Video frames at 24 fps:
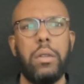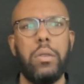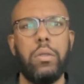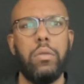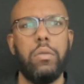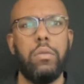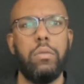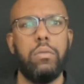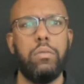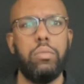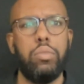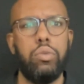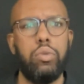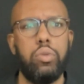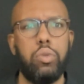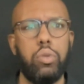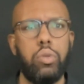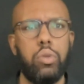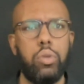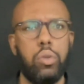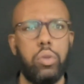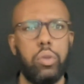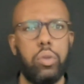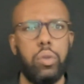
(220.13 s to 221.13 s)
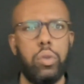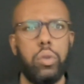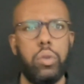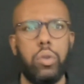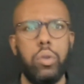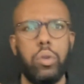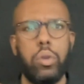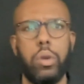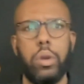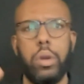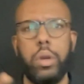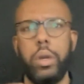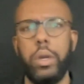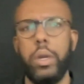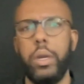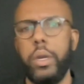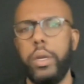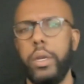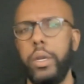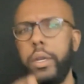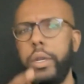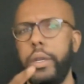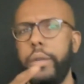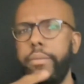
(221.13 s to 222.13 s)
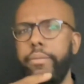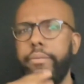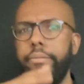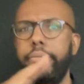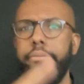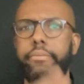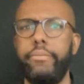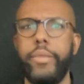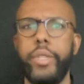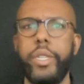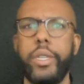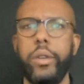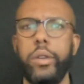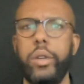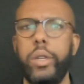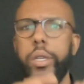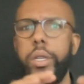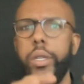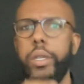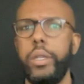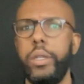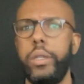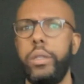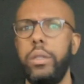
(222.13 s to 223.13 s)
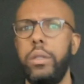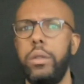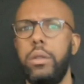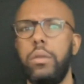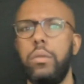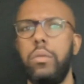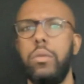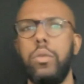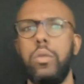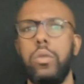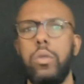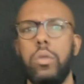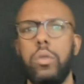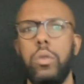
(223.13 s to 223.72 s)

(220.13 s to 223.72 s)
In April, the Pentagon said it was tracking about